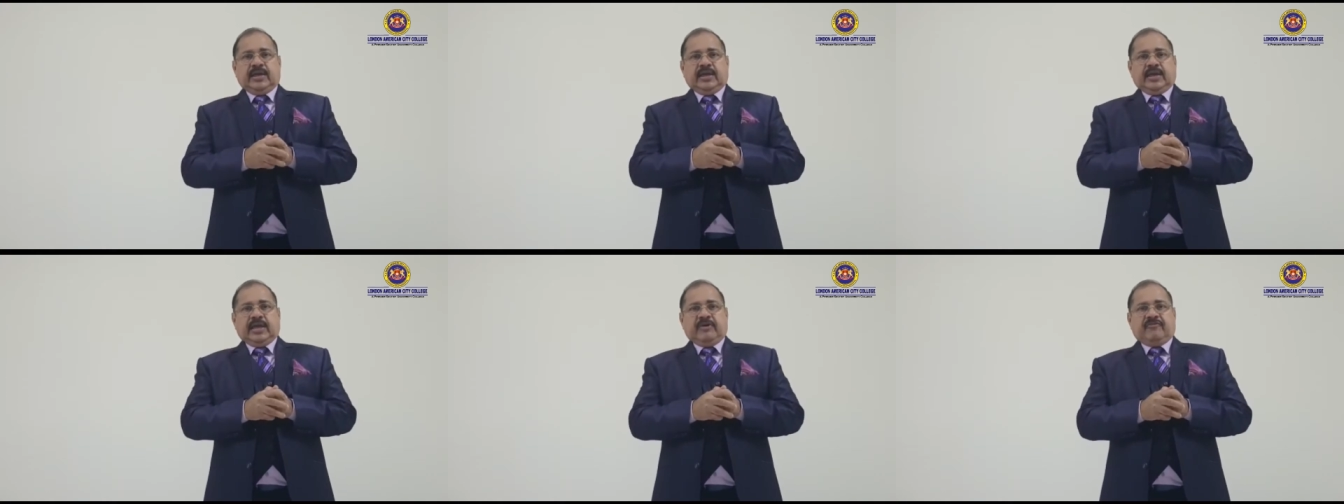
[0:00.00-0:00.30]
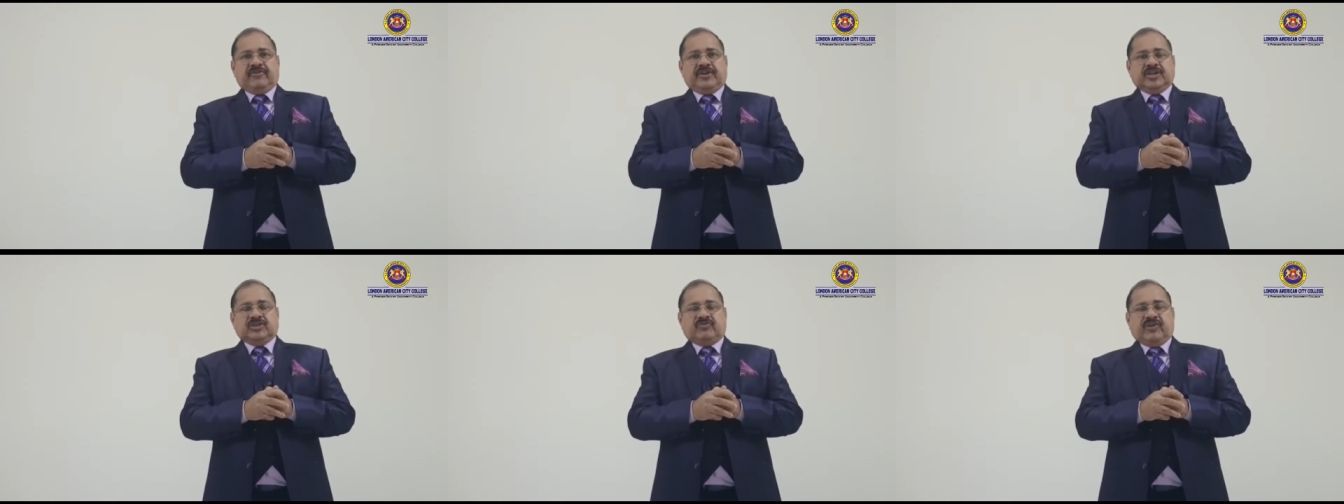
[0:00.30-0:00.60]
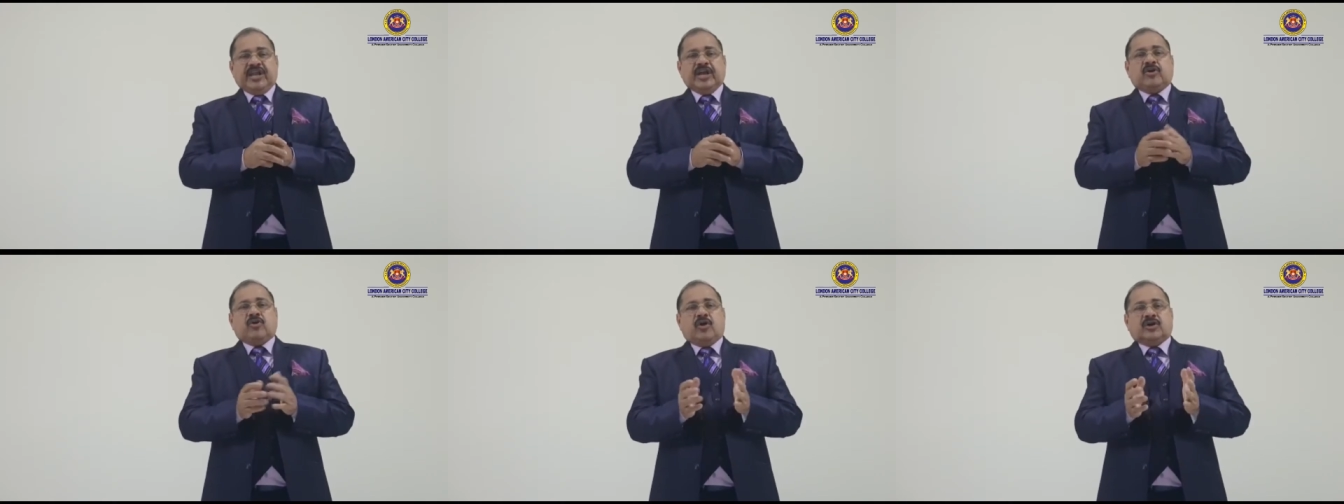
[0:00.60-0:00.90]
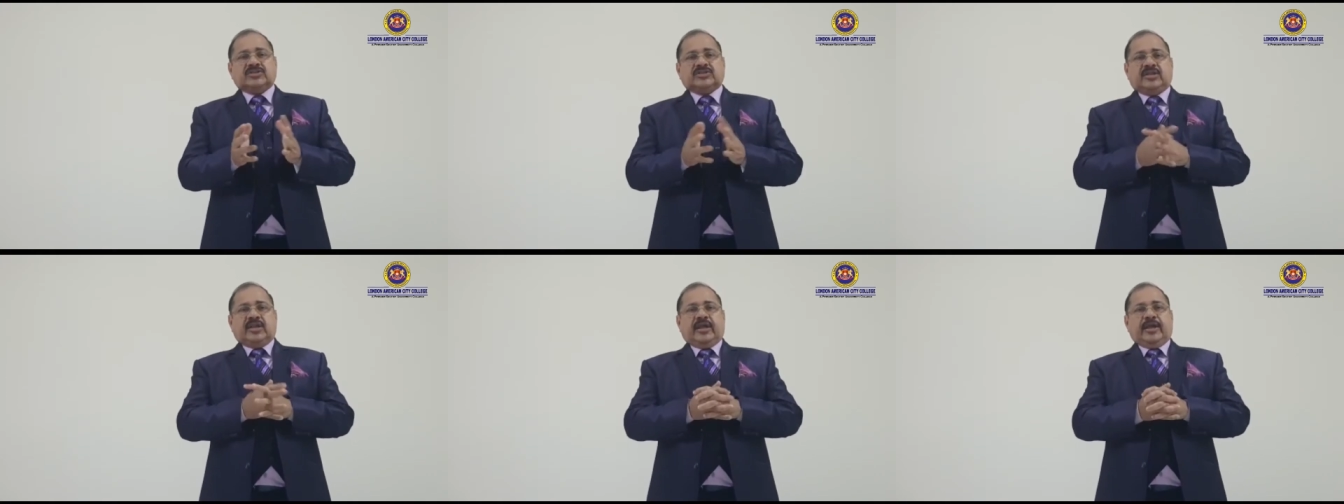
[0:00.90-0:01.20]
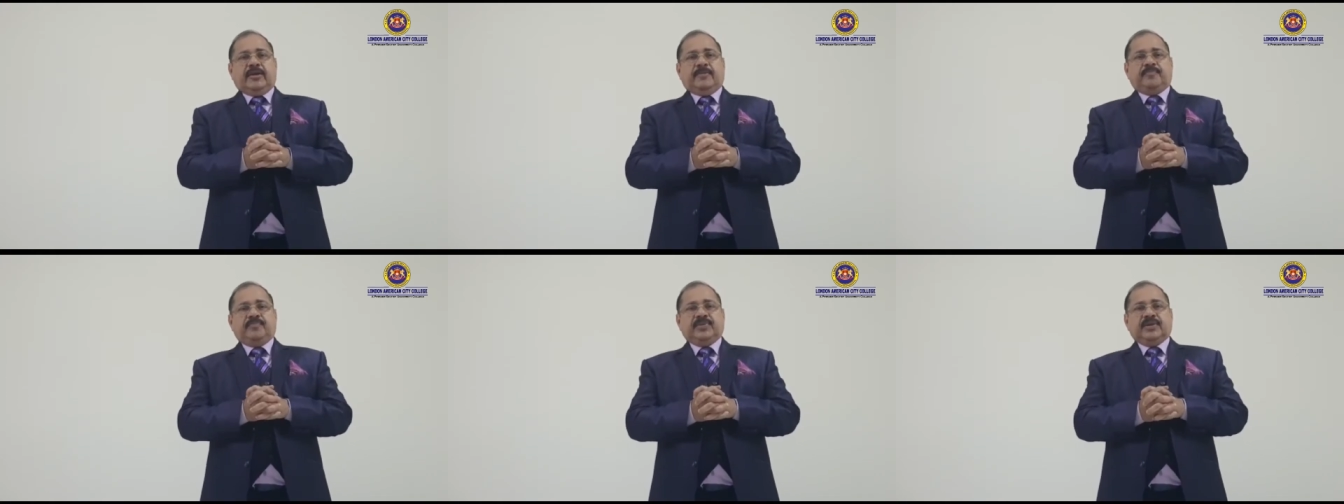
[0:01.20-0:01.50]
If it is very
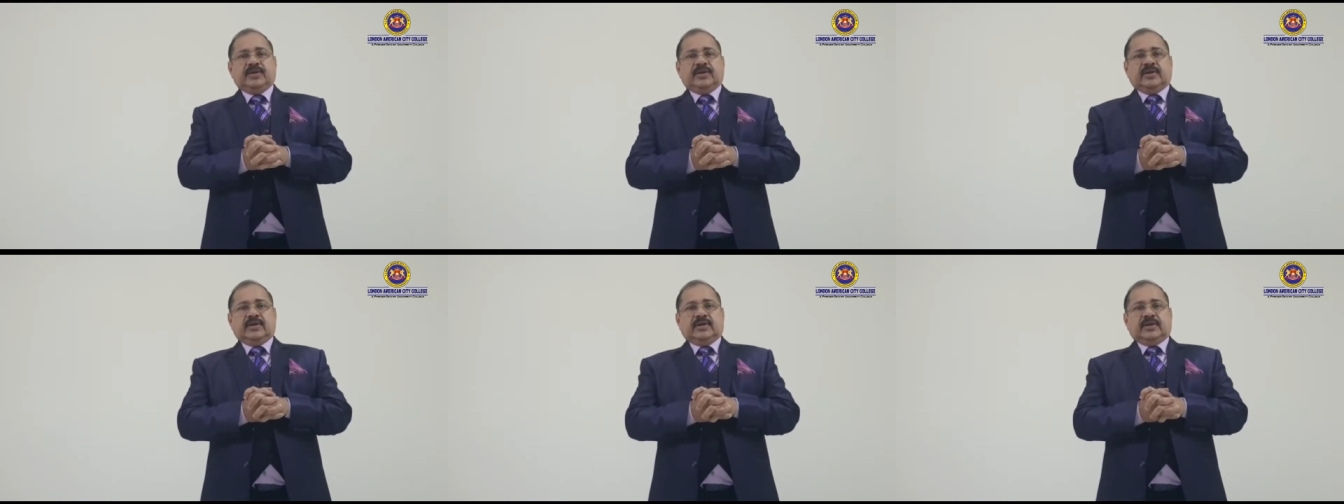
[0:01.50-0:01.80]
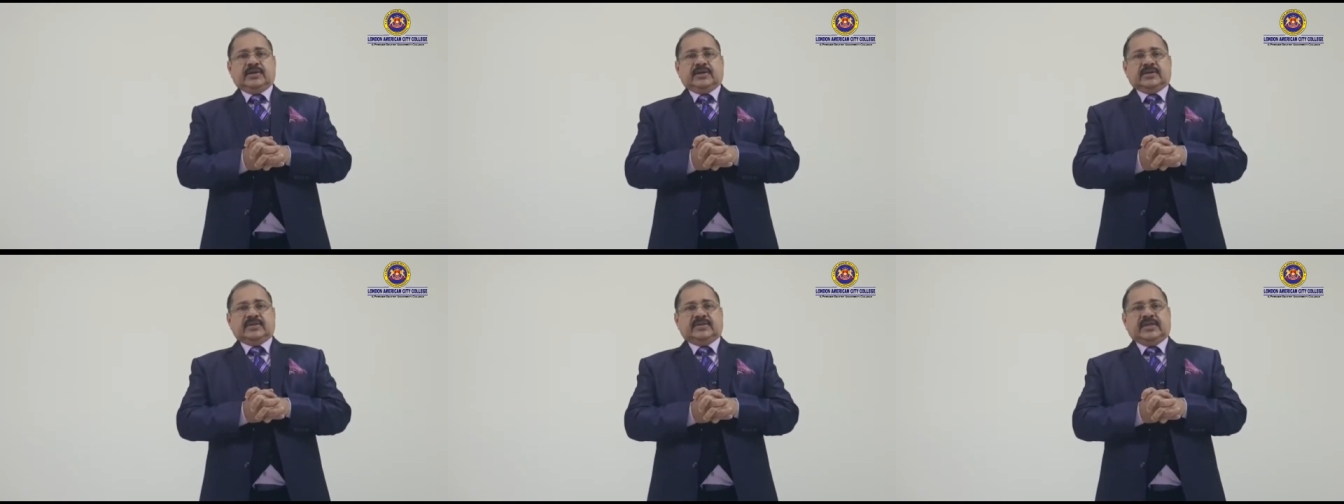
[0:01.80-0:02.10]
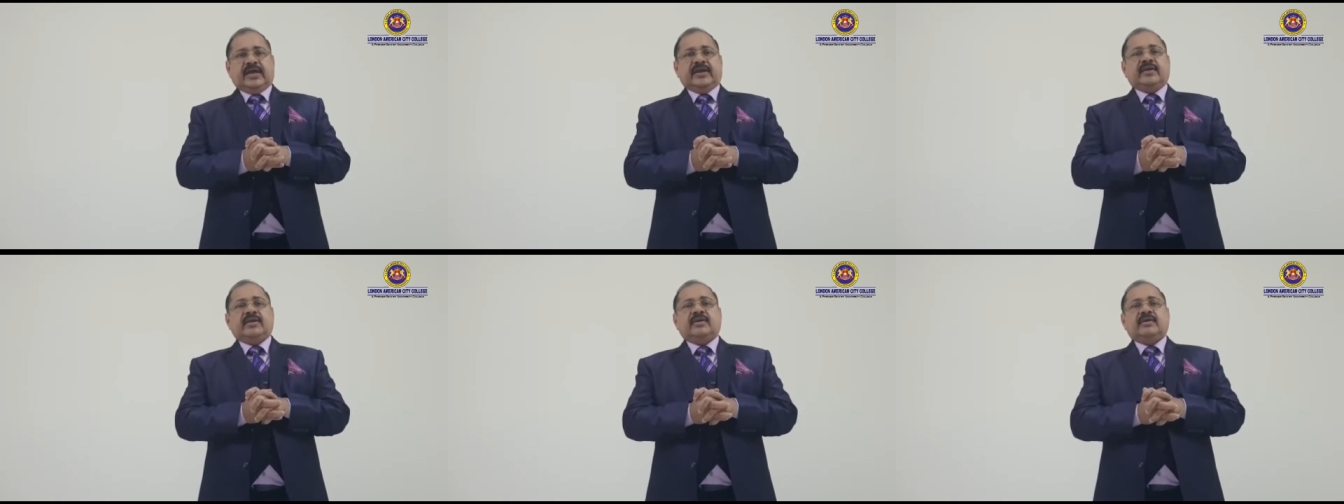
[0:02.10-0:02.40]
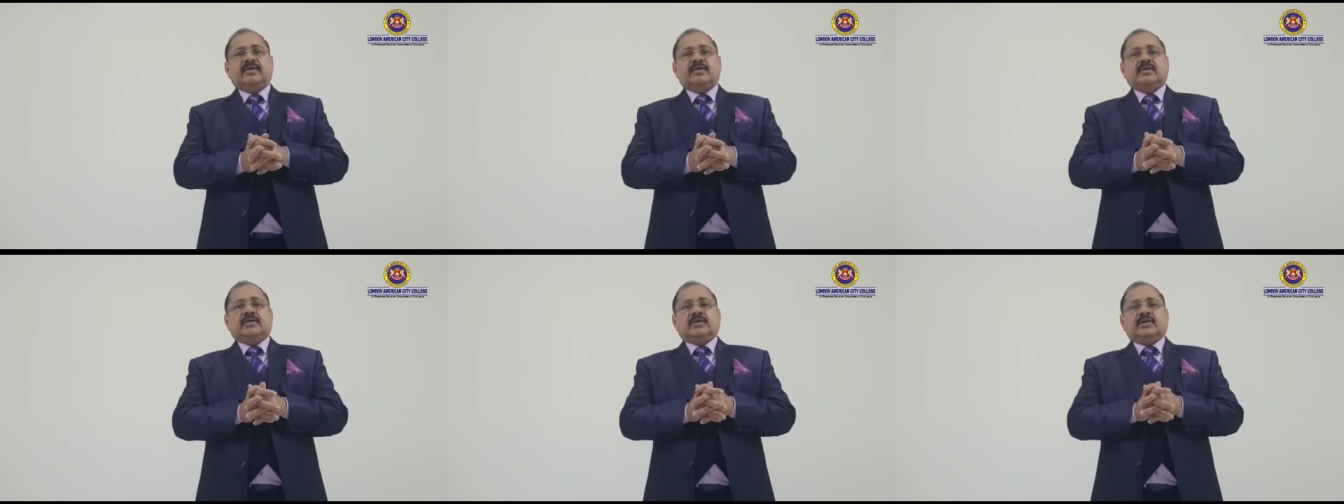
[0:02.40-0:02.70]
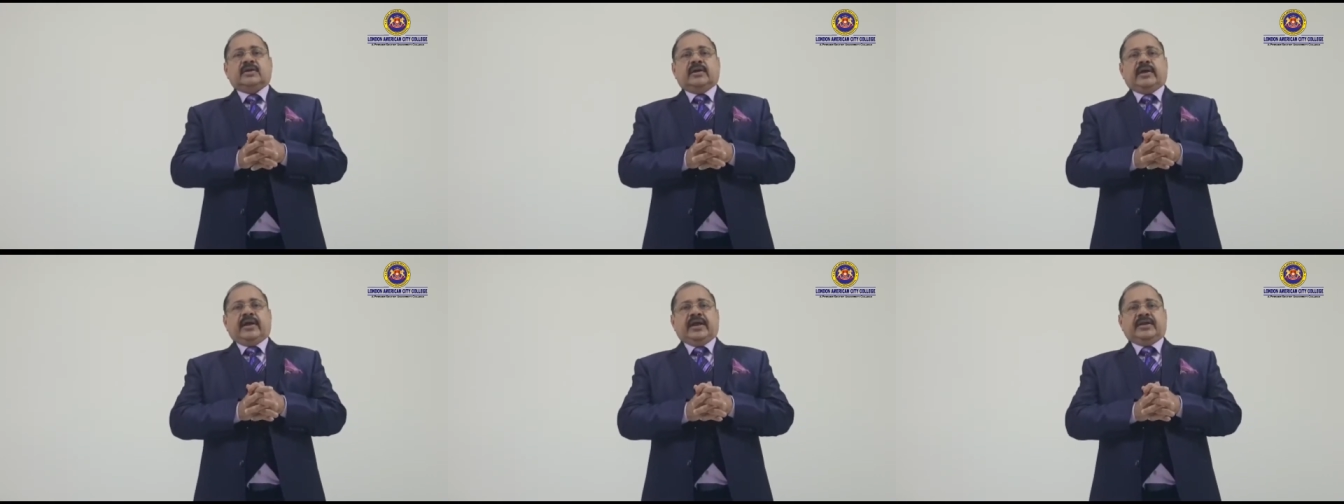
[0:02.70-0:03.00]
costly, then
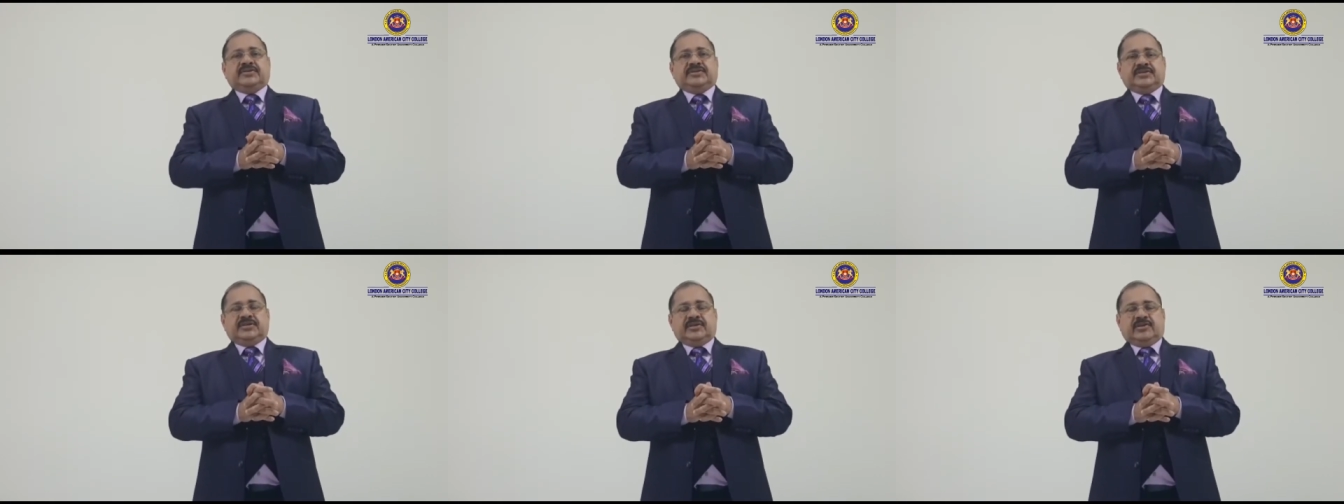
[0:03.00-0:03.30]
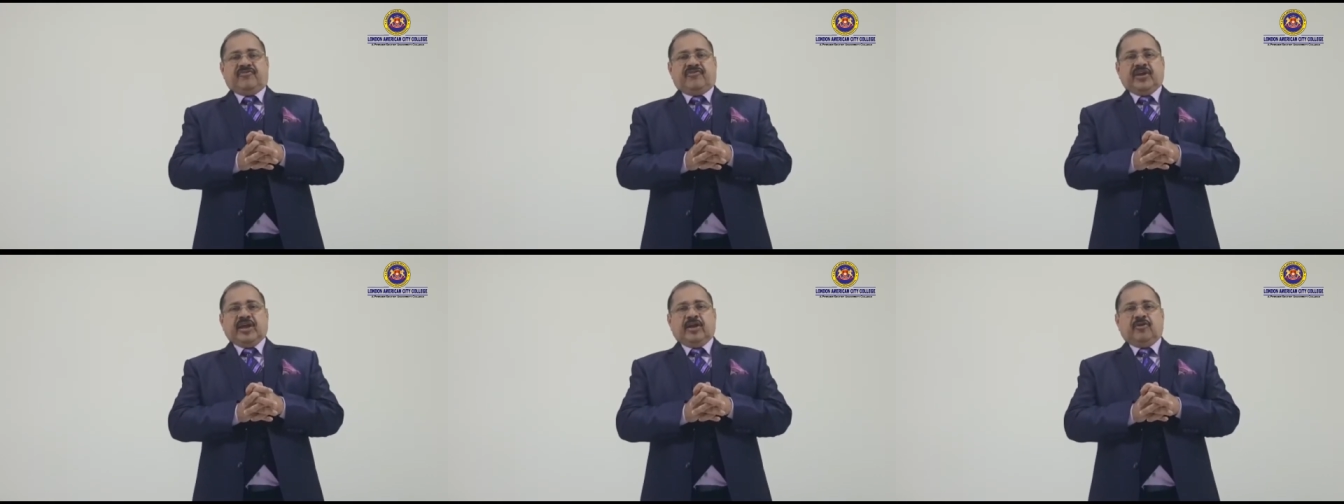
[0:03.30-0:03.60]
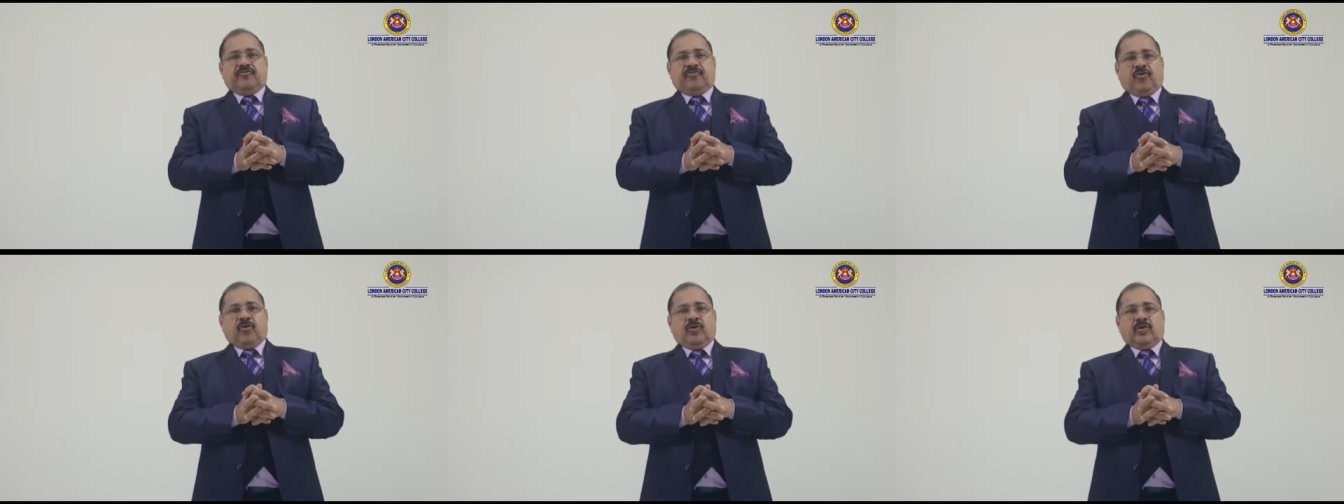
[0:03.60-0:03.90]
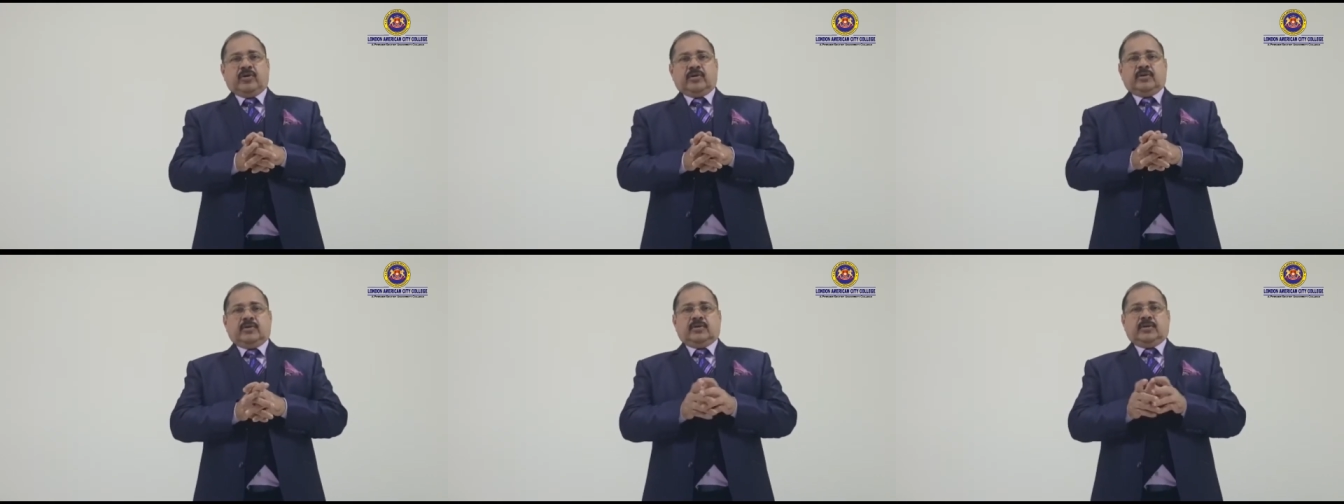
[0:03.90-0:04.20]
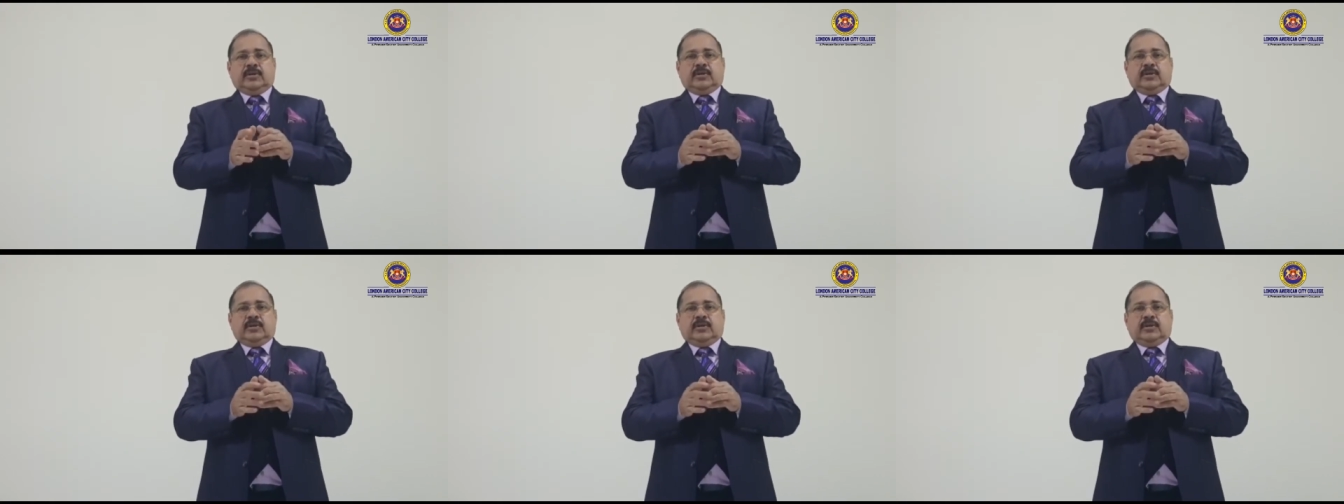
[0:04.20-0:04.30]
it's difficult for